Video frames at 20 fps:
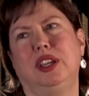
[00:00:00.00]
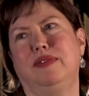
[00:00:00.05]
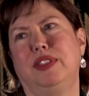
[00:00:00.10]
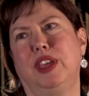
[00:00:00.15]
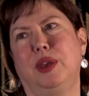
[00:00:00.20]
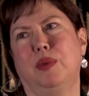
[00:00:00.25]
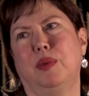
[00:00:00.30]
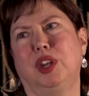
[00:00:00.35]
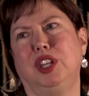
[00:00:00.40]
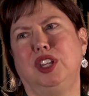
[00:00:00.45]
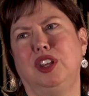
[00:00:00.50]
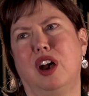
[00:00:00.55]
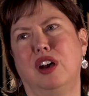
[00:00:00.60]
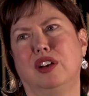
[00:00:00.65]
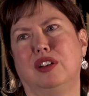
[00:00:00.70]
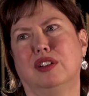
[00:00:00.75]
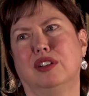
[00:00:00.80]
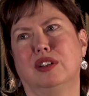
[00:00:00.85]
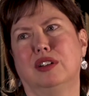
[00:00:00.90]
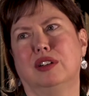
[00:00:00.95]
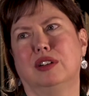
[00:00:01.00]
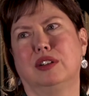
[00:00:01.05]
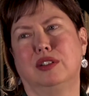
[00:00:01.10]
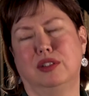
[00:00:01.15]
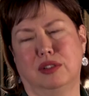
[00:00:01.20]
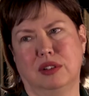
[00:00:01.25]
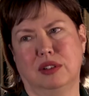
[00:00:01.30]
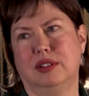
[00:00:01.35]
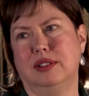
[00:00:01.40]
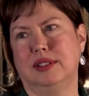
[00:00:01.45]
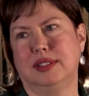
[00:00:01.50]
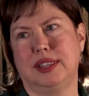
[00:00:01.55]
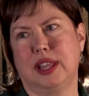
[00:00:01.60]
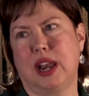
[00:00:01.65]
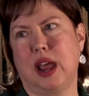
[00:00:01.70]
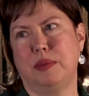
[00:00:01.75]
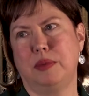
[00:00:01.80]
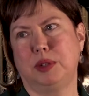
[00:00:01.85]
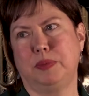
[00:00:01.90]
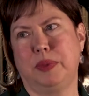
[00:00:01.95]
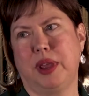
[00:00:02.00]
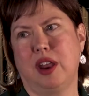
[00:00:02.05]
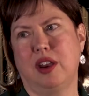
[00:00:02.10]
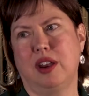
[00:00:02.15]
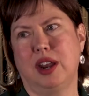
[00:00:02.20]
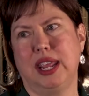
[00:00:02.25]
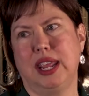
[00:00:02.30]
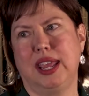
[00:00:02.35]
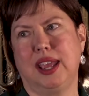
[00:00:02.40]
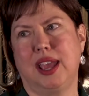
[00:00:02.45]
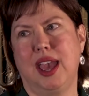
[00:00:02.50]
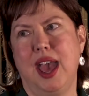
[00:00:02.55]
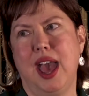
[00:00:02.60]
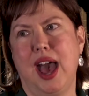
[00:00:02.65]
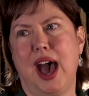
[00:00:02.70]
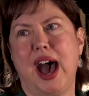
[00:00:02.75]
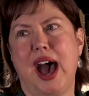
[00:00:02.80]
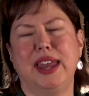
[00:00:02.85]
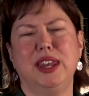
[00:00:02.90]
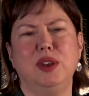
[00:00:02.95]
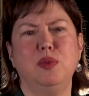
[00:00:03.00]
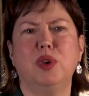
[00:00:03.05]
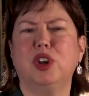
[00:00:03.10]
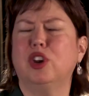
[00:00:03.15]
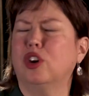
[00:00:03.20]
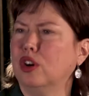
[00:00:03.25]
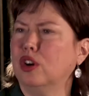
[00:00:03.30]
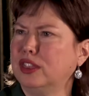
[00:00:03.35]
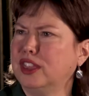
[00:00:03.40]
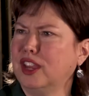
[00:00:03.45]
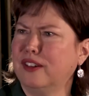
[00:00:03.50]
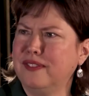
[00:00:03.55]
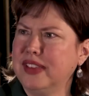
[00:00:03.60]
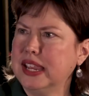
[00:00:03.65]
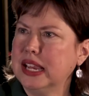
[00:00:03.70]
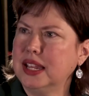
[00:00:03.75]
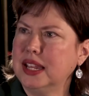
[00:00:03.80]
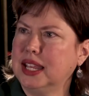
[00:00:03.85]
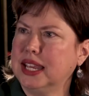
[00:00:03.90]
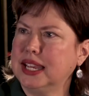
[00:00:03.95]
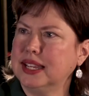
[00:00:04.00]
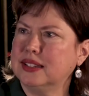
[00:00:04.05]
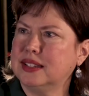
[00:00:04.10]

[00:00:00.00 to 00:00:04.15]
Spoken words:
if they were younger girls that I was parodying, I didn't want to hurt their feelings,